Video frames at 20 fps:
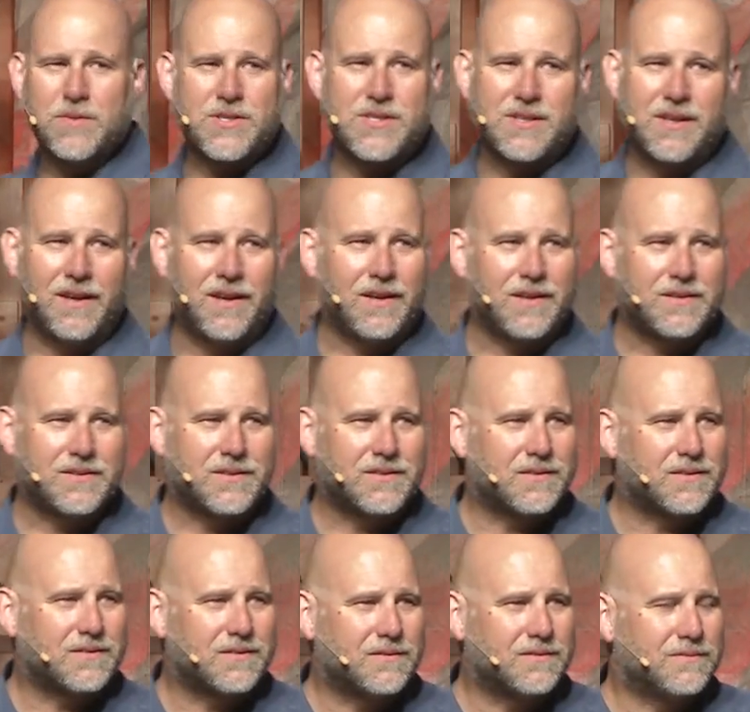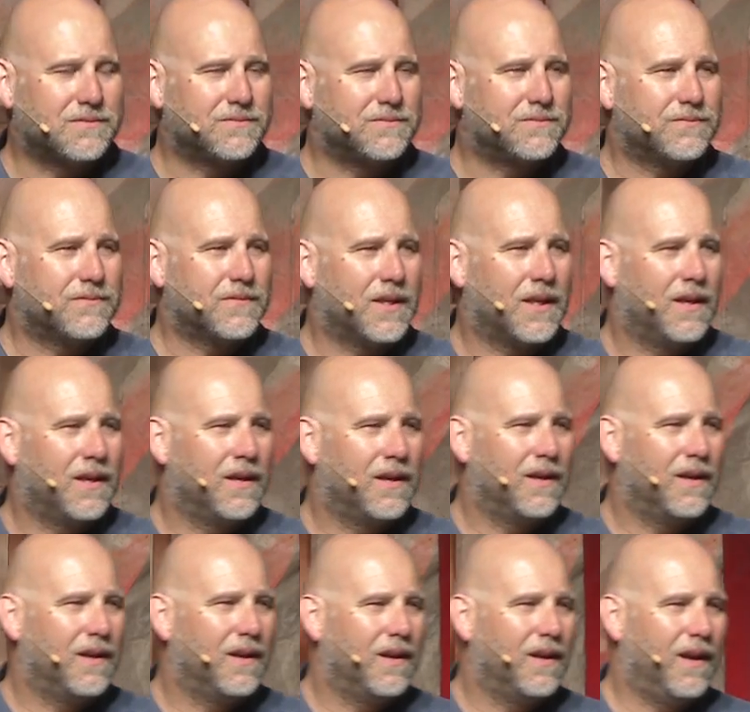mistakes.
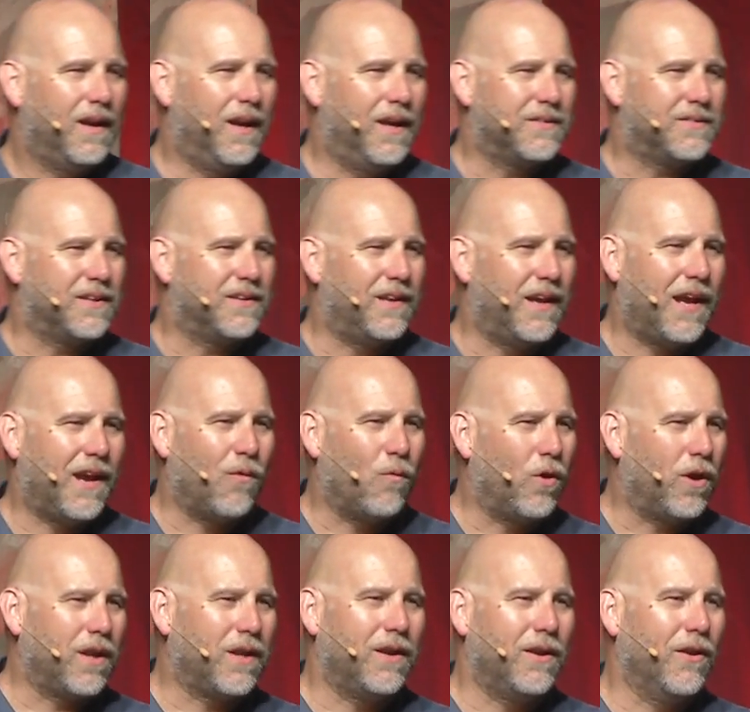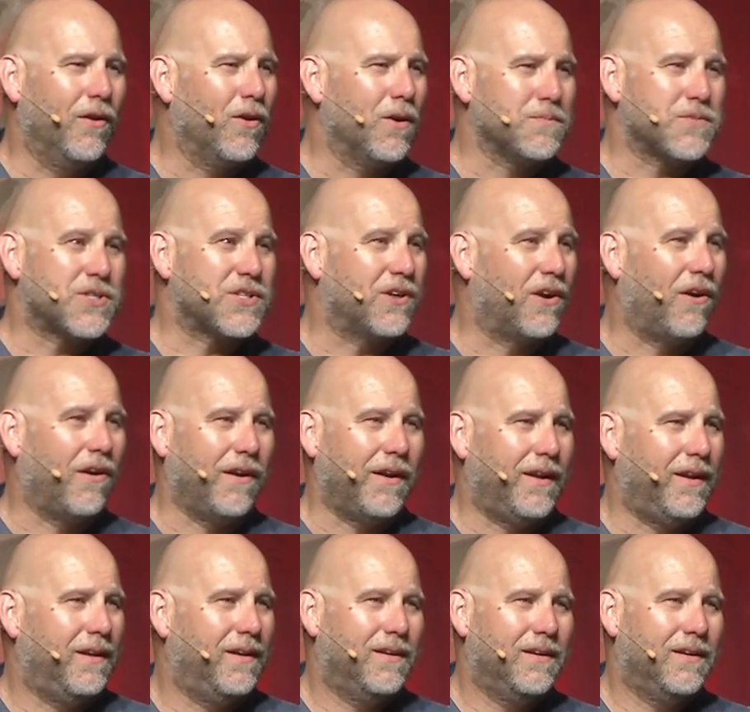And today I want you to know I'm sorry.